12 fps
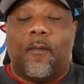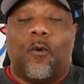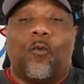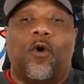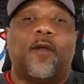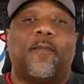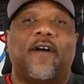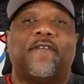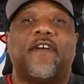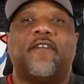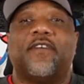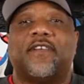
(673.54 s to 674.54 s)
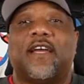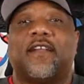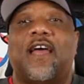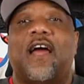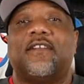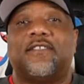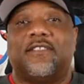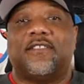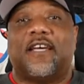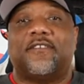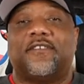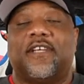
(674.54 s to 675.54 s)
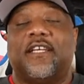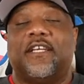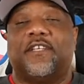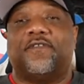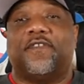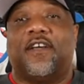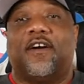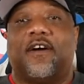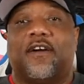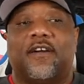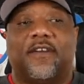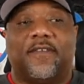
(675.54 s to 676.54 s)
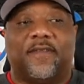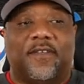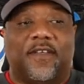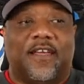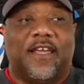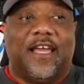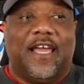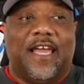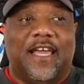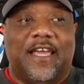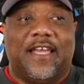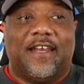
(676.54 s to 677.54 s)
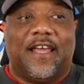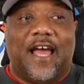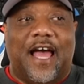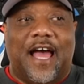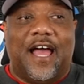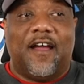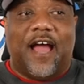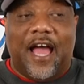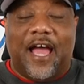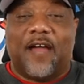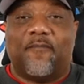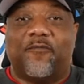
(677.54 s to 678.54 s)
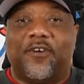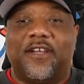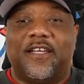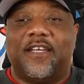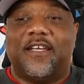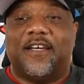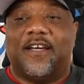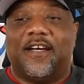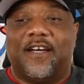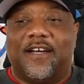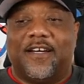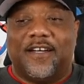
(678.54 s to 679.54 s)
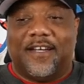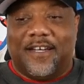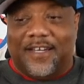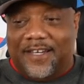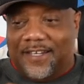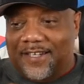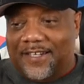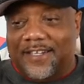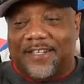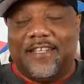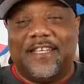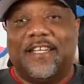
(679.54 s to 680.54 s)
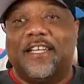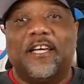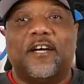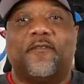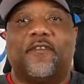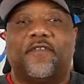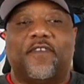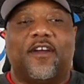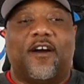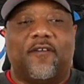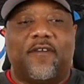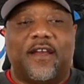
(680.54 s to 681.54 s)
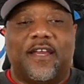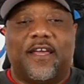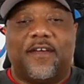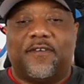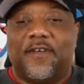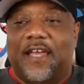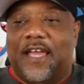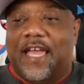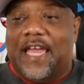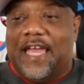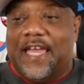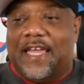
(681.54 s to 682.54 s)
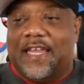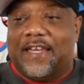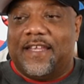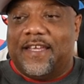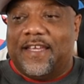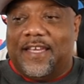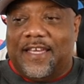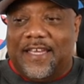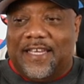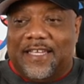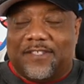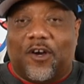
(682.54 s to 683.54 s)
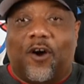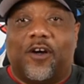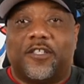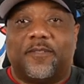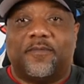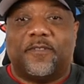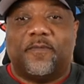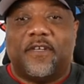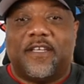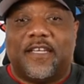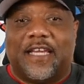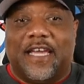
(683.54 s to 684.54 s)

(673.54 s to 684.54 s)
One of my favorite technologies, I'll say, is VR. And I, I am really in love with VR right now. And it's awesome to me.